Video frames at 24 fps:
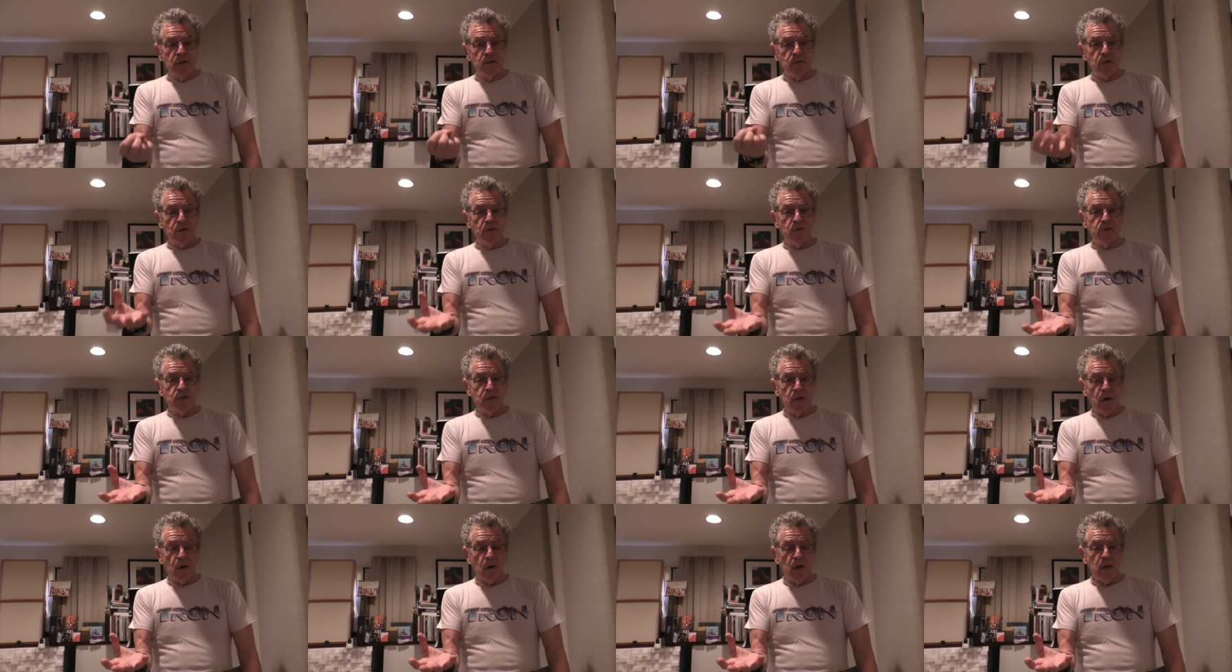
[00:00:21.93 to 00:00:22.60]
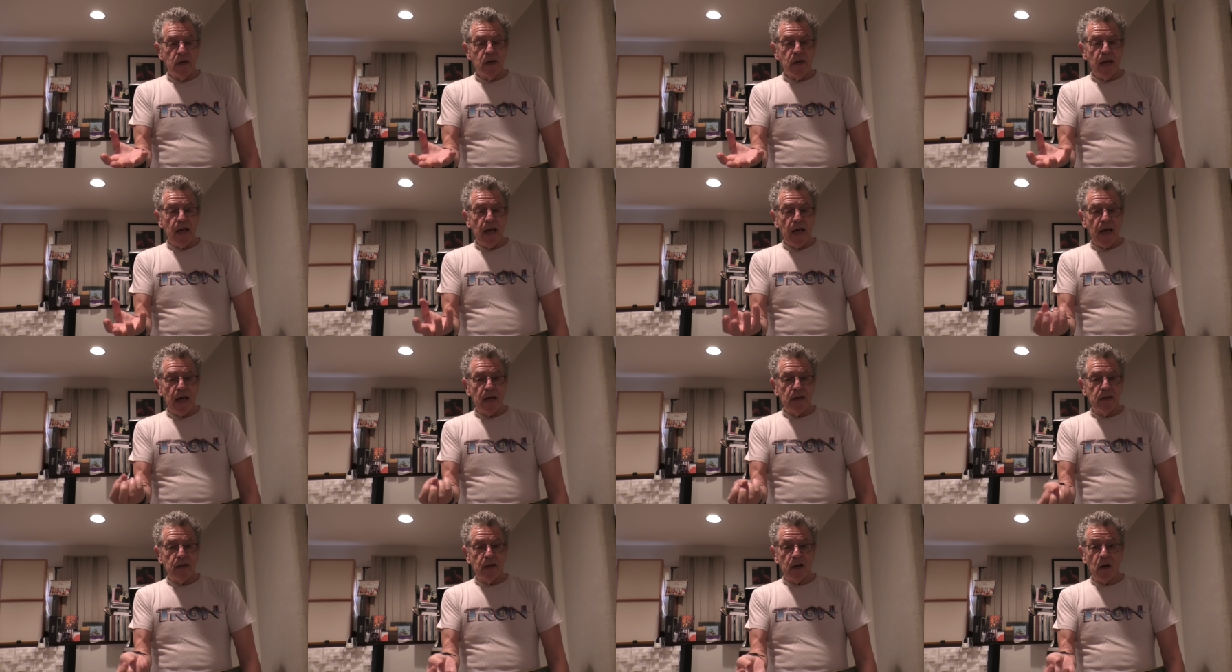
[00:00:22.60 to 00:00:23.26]
turns it on,
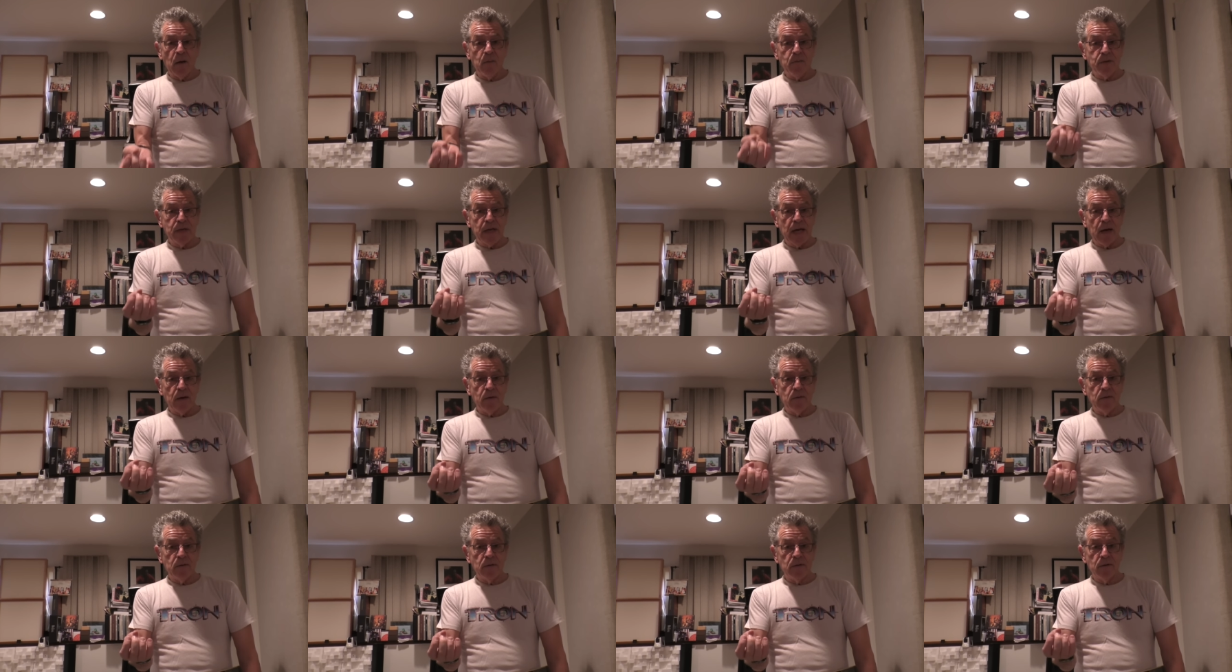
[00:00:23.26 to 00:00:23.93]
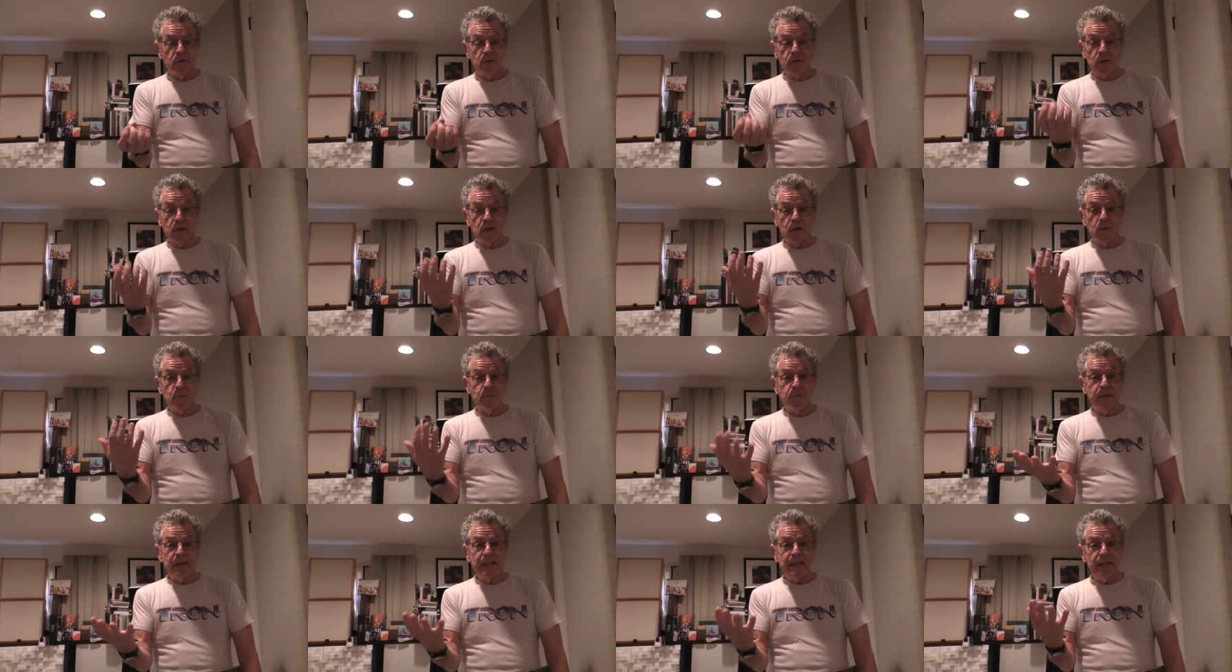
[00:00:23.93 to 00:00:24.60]
and it comes out
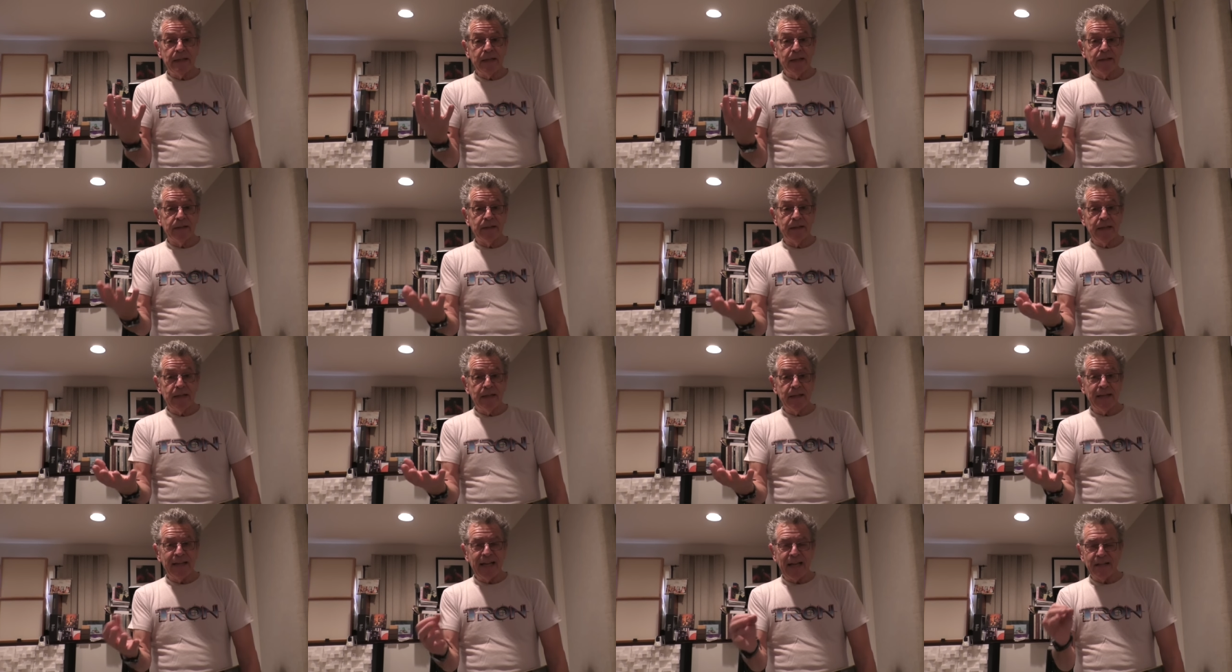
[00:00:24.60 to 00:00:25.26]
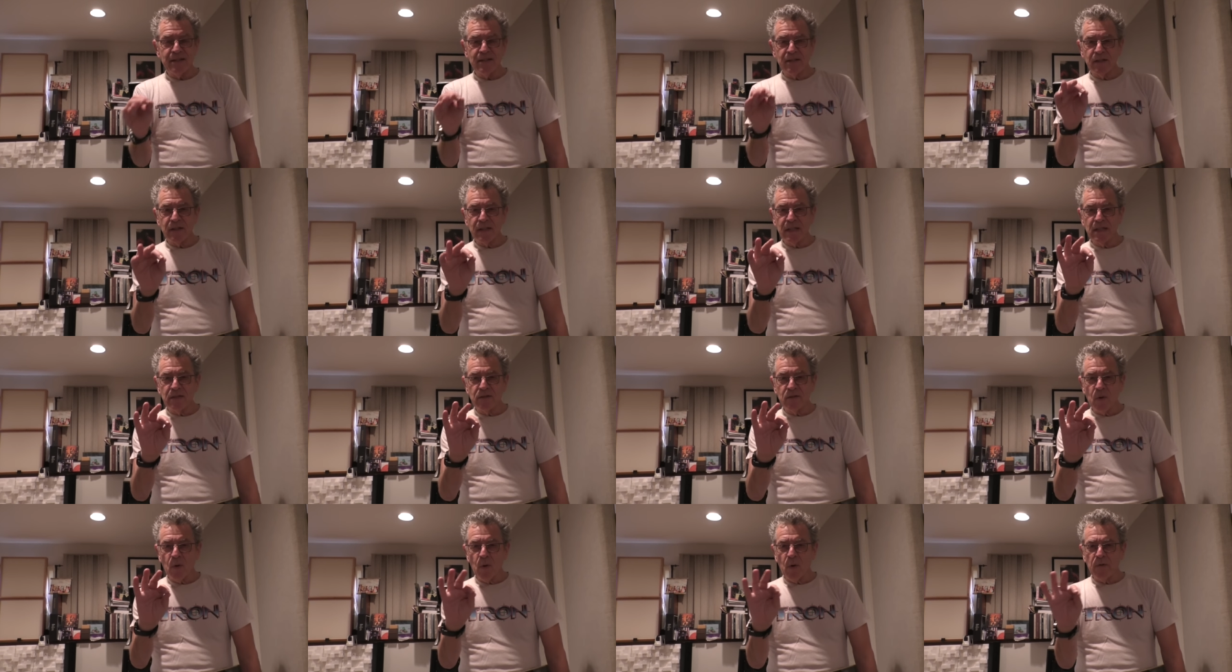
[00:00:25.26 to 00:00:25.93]
completely clean and gets
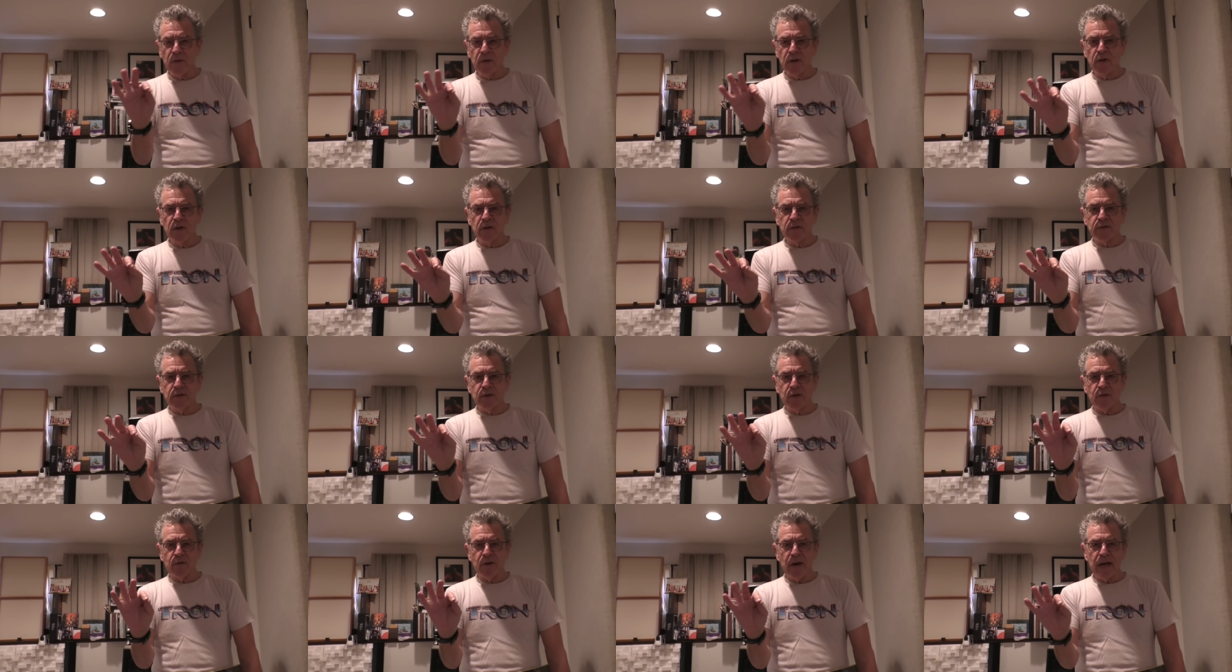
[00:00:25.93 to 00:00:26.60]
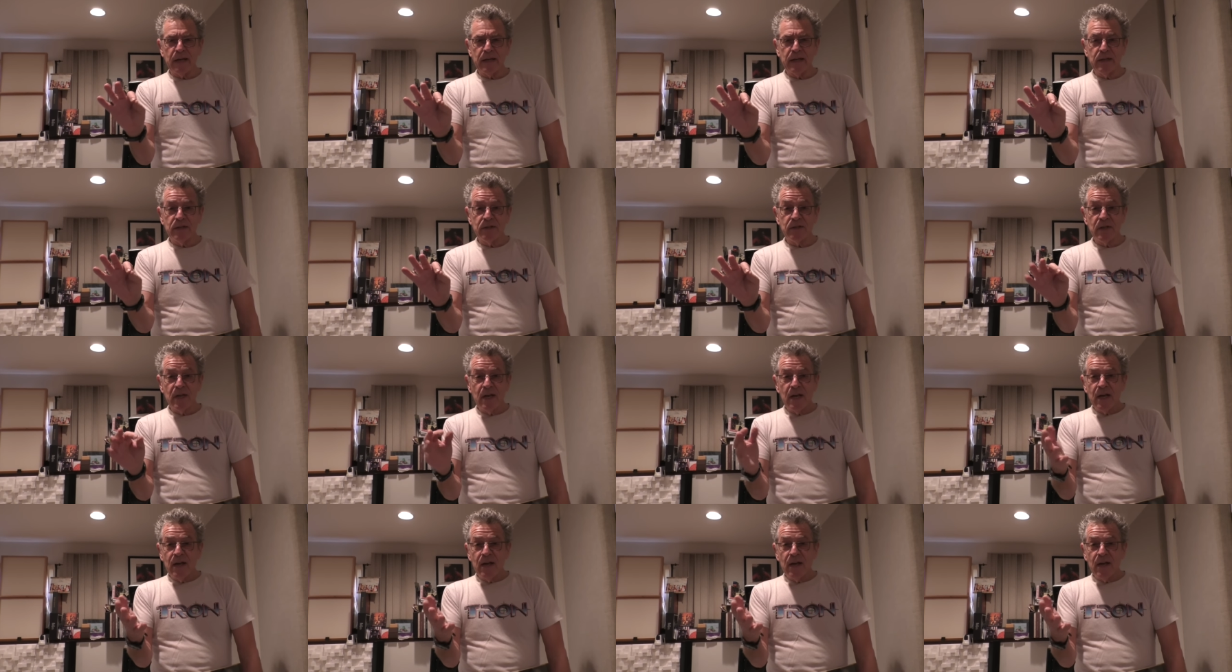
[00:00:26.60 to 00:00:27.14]
into all the nooks and crannies